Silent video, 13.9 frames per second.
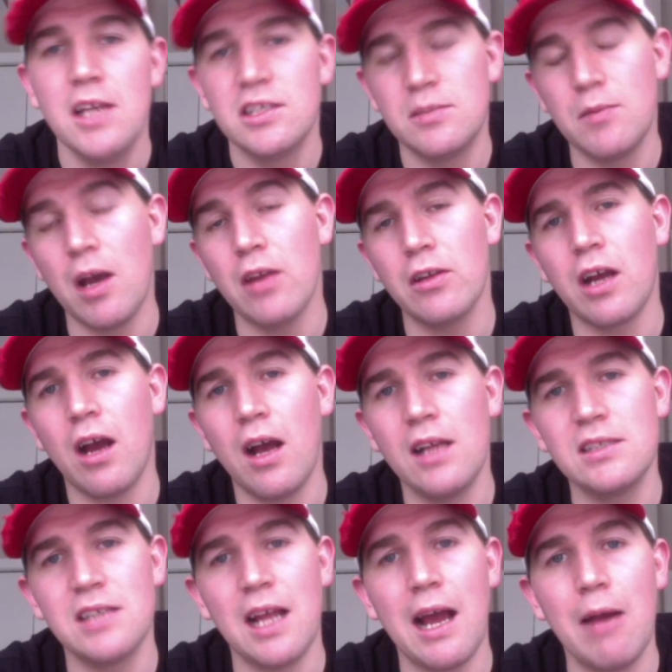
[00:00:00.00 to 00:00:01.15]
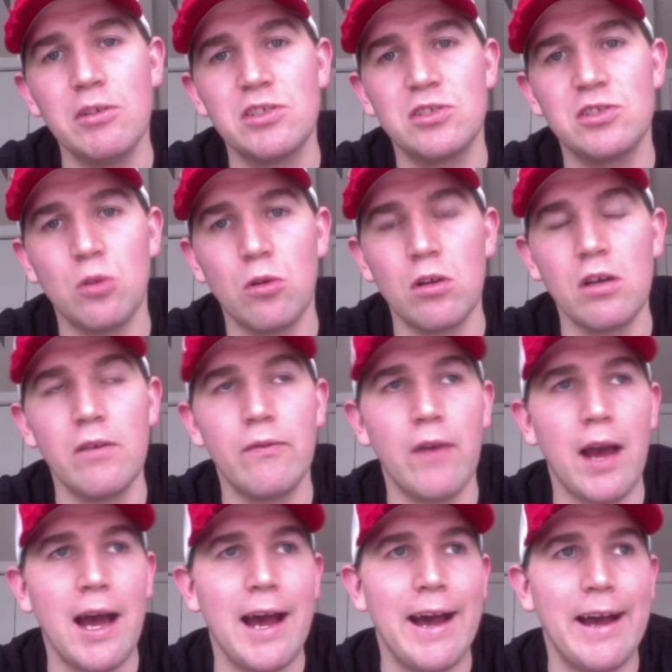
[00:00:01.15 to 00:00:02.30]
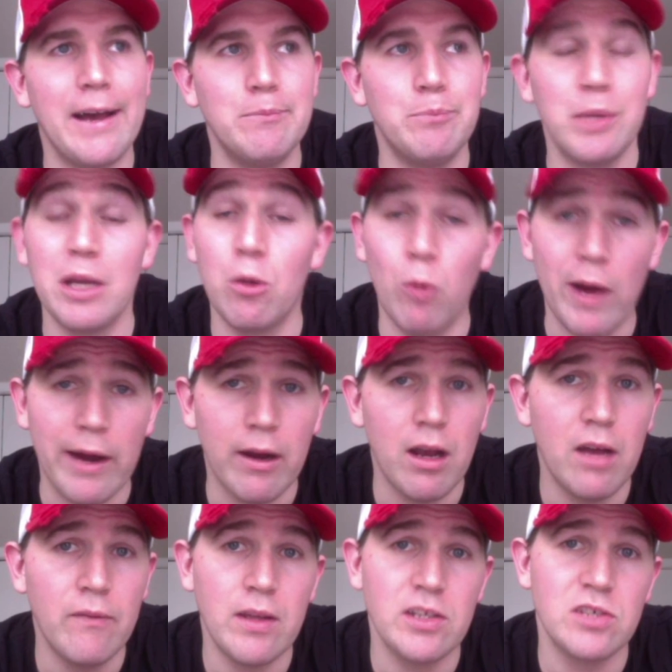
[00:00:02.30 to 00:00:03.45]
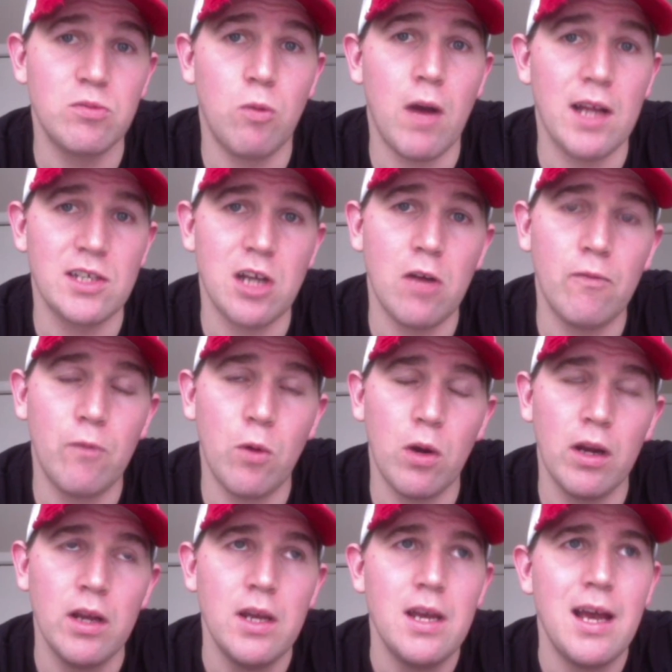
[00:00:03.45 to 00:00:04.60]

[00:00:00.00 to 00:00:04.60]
Some other cons that I would sort of be aware of and just watch out for.